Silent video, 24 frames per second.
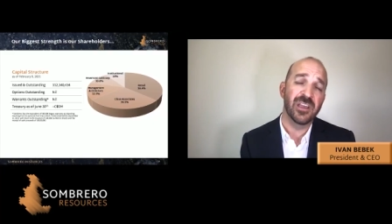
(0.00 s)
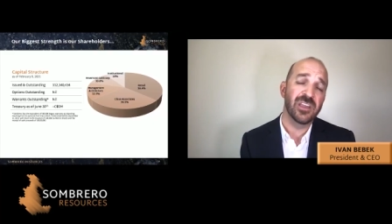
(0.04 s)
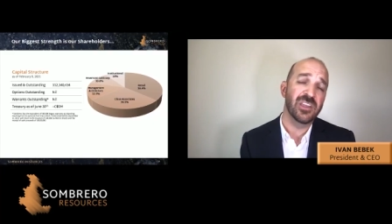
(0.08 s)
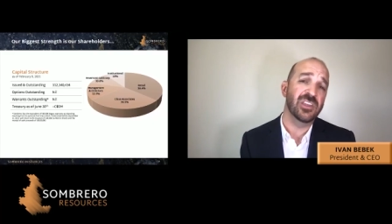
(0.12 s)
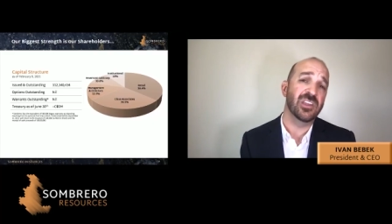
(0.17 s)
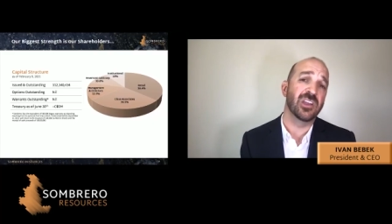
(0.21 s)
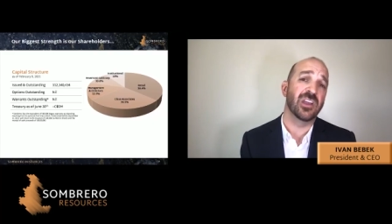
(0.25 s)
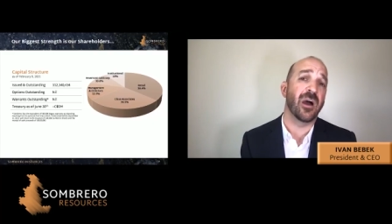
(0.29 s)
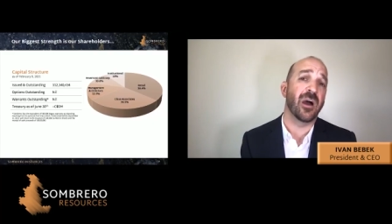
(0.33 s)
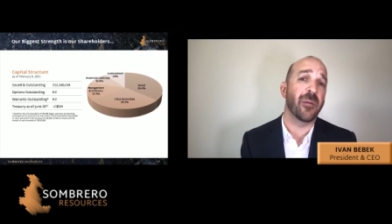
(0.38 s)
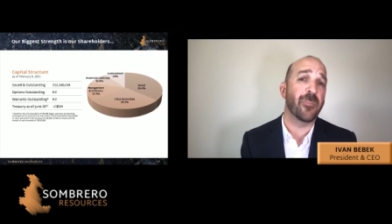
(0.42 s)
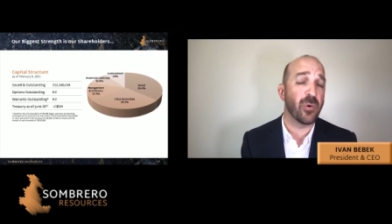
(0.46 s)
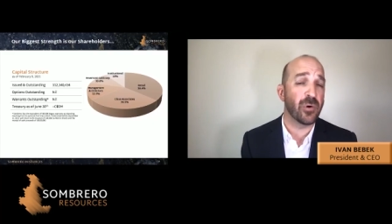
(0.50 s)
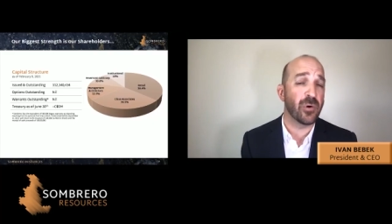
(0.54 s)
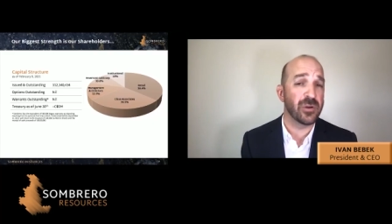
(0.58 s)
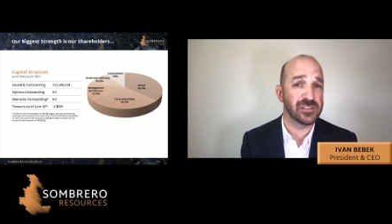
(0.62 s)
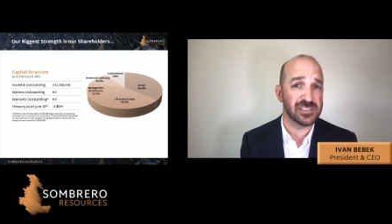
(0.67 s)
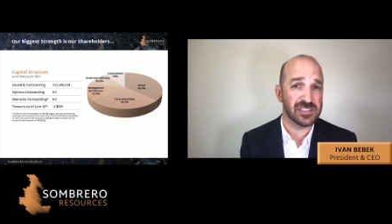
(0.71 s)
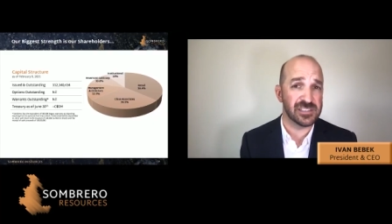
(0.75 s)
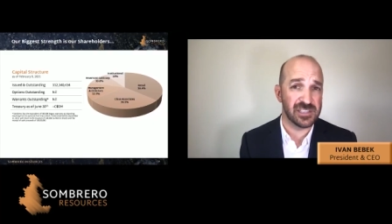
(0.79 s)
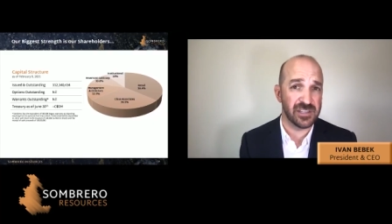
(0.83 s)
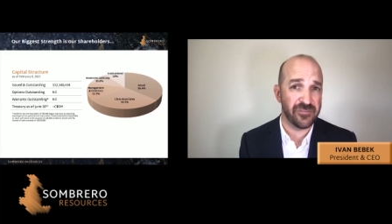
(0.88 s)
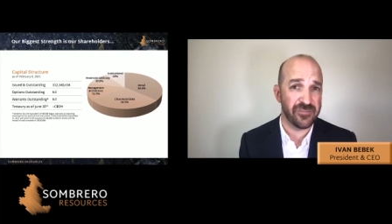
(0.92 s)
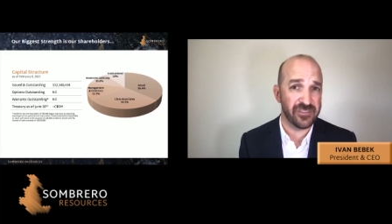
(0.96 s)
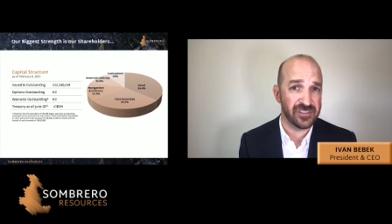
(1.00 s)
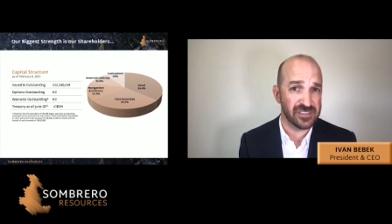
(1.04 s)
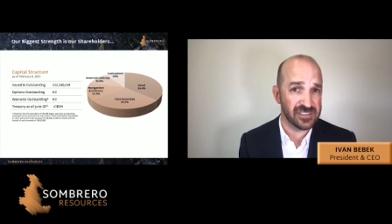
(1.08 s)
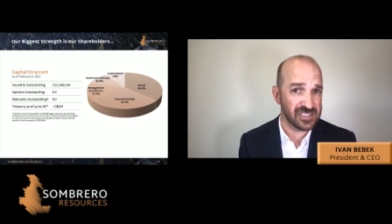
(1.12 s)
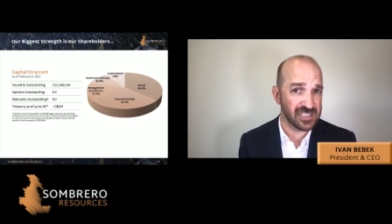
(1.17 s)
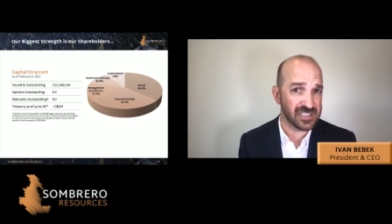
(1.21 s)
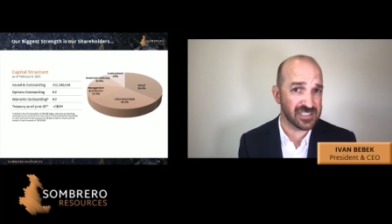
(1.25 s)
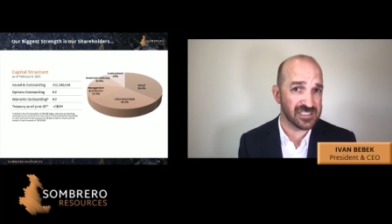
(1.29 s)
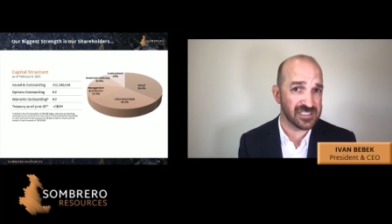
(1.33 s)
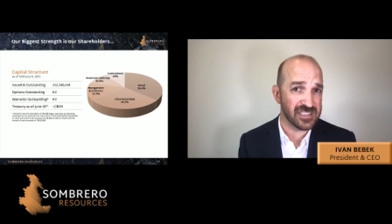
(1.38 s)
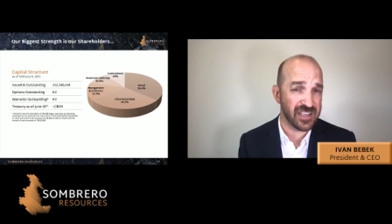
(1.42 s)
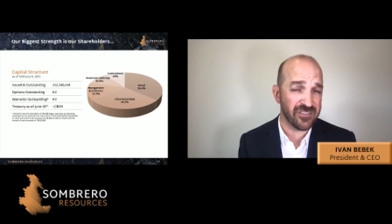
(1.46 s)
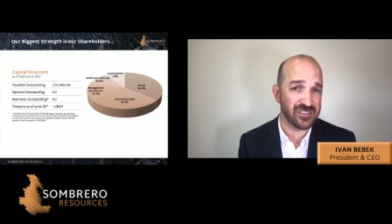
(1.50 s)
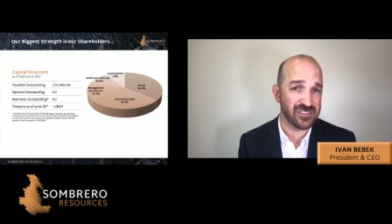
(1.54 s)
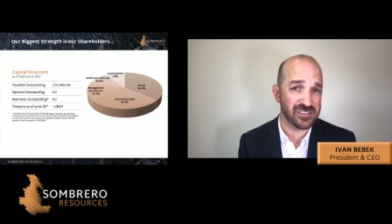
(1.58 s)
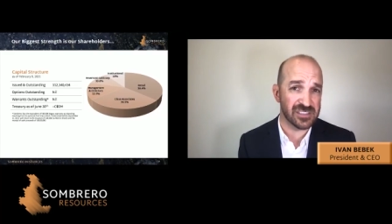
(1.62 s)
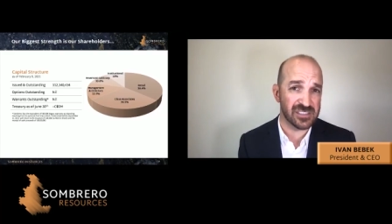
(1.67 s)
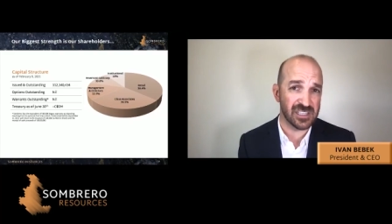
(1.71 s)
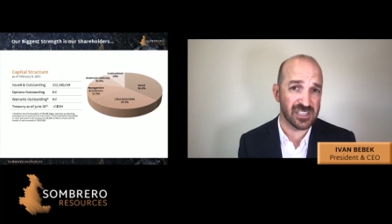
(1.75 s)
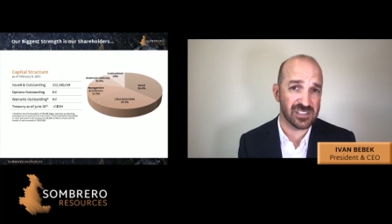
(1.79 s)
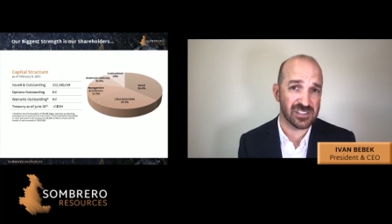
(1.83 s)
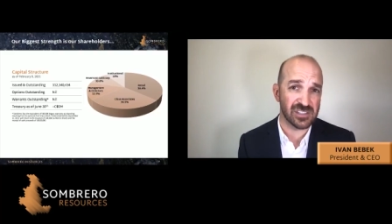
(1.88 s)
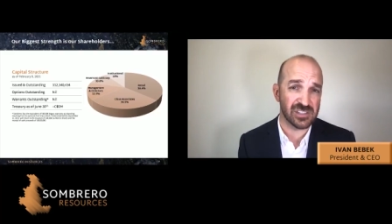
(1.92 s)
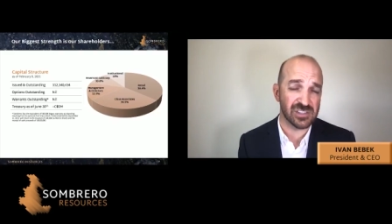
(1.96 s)
you got
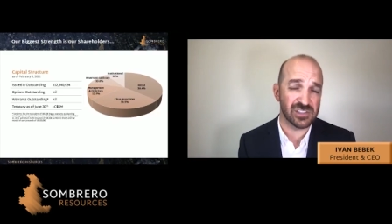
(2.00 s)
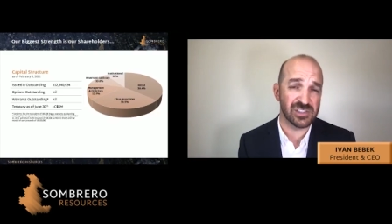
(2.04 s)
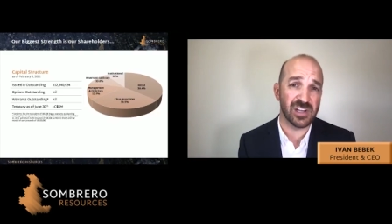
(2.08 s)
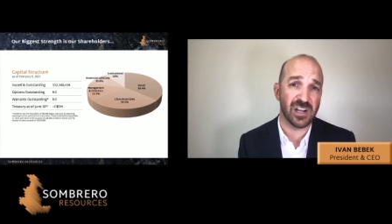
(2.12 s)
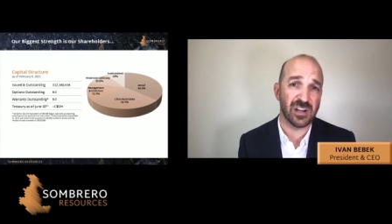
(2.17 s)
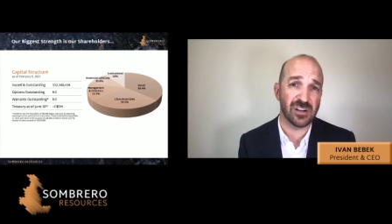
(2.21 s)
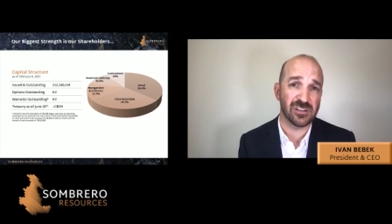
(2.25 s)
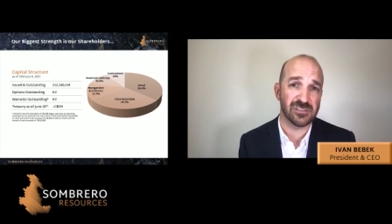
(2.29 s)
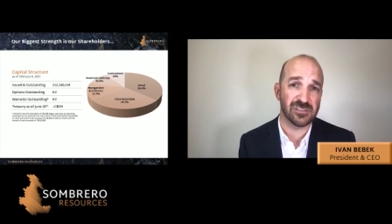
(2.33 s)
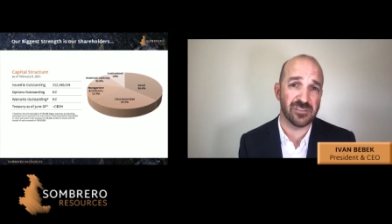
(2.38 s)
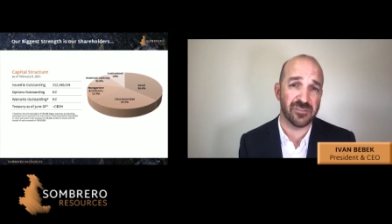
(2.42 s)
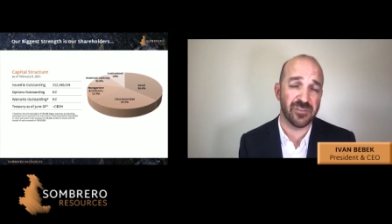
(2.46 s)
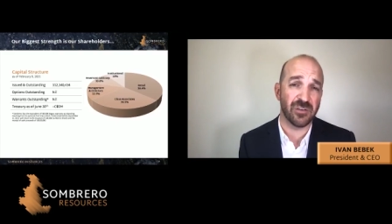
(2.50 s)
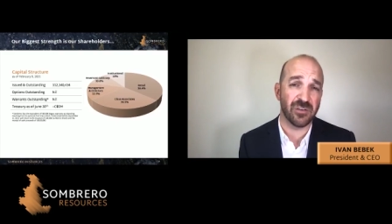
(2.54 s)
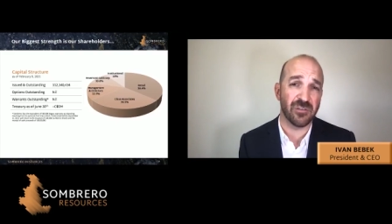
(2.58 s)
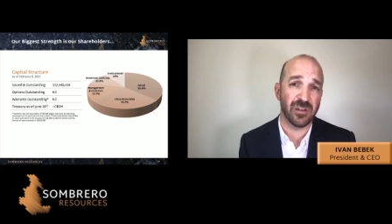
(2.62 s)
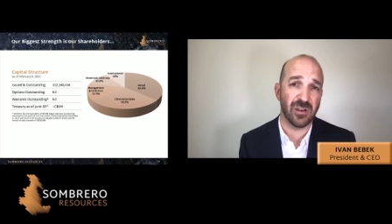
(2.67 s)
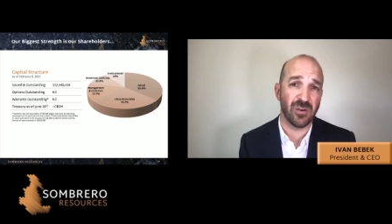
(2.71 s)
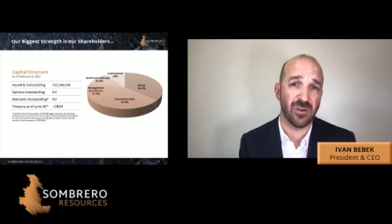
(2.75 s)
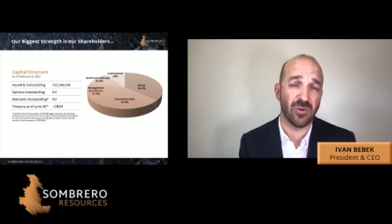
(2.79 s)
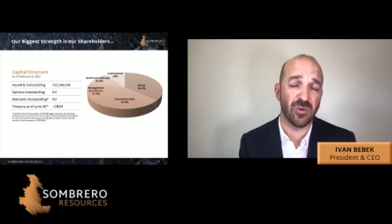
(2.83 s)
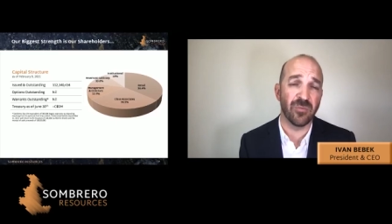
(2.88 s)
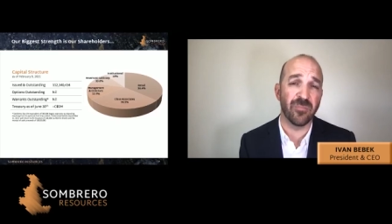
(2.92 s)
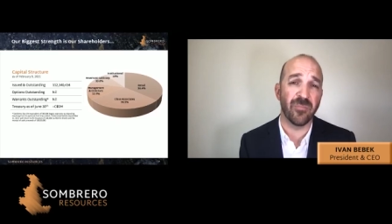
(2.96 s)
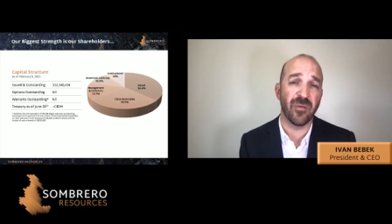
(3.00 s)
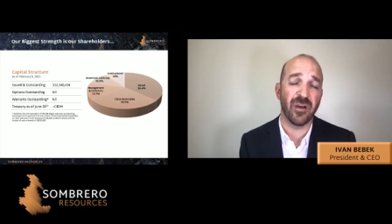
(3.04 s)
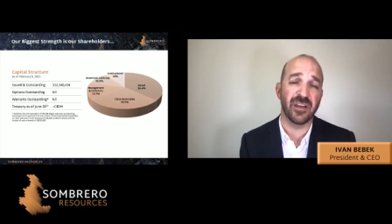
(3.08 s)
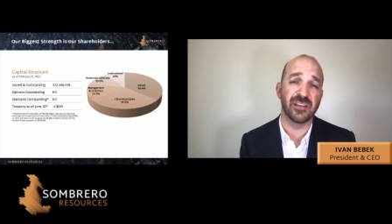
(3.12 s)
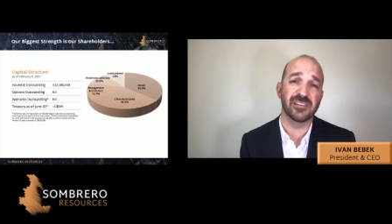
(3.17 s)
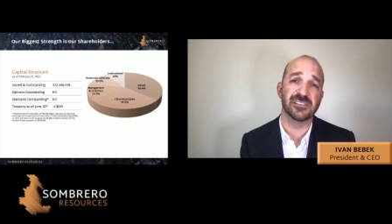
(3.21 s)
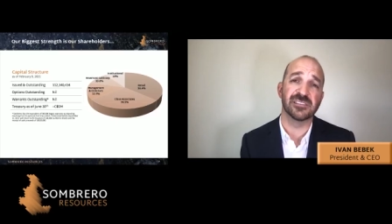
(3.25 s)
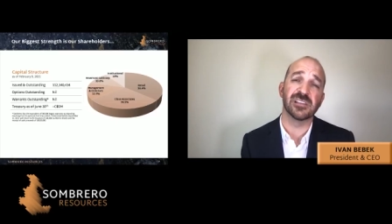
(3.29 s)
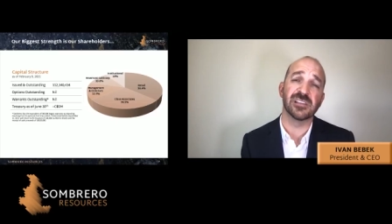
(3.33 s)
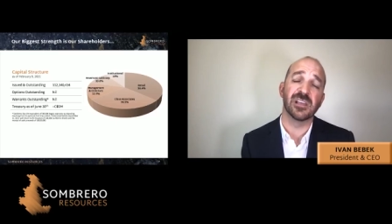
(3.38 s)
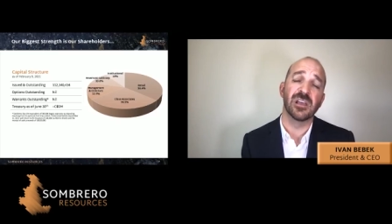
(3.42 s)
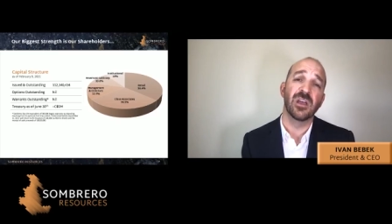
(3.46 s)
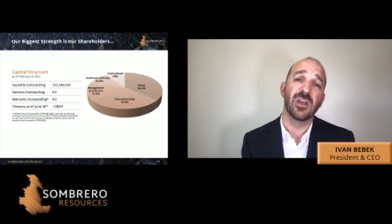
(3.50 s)
0.676 shares of Fury Gold Mines.